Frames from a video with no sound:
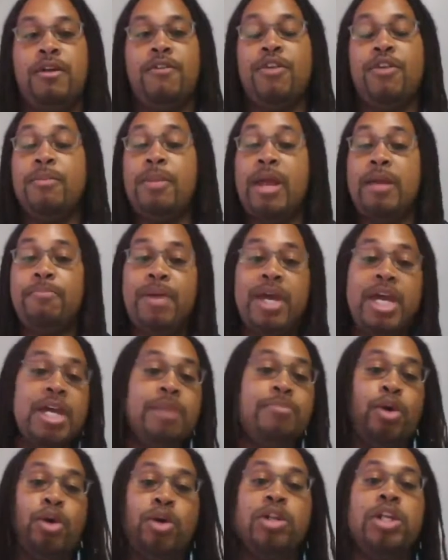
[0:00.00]
from a
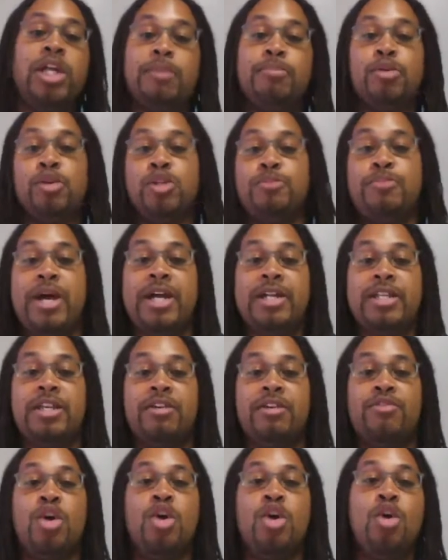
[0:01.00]
pay-per-click
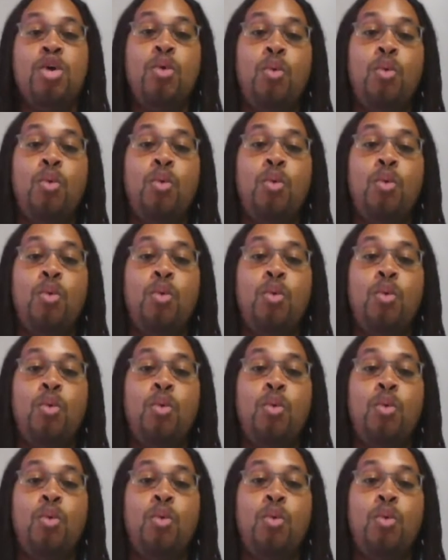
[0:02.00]
perspective,